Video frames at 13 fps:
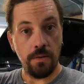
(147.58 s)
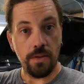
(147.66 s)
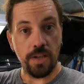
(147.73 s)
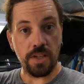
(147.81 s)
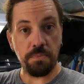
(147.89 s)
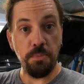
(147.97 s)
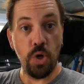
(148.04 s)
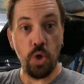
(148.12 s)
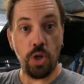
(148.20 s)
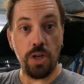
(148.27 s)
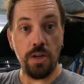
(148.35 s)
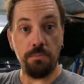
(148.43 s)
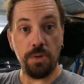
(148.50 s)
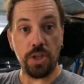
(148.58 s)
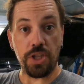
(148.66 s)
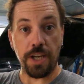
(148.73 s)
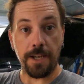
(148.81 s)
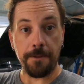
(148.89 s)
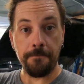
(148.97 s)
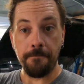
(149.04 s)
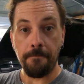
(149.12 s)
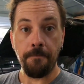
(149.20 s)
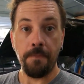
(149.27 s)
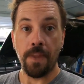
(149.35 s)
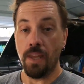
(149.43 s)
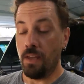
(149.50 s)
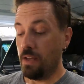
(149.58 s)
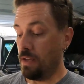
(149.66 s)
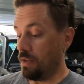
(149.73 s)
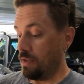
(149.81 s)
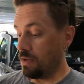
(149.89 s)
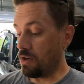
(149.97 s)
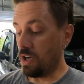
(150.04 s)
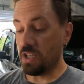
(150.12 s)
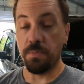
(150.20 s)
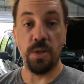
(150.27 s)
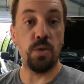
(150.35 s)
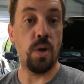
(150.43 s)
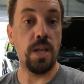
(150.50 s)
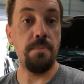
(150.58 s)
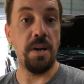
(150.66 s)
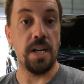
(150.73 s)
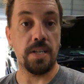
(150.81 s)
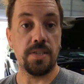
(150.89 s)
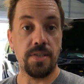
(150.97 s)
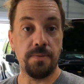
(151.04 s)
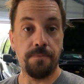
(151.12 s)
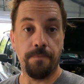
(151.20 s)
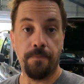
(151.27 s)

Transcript: this Moog bushing, cost me 20 bucks.